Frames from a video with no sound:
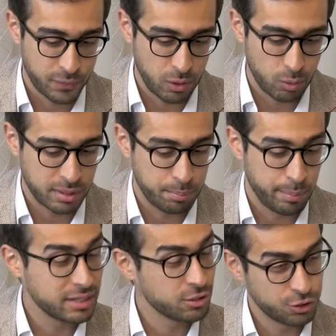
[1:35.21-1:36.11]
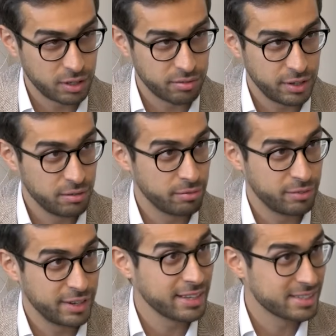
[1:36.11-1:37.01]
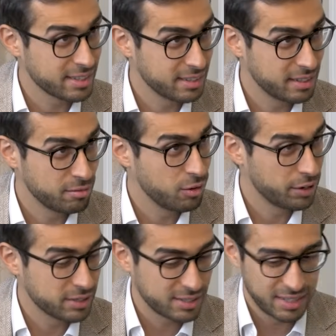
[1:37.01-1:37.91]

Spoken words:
was a pastry chef in Firenze, in Florence,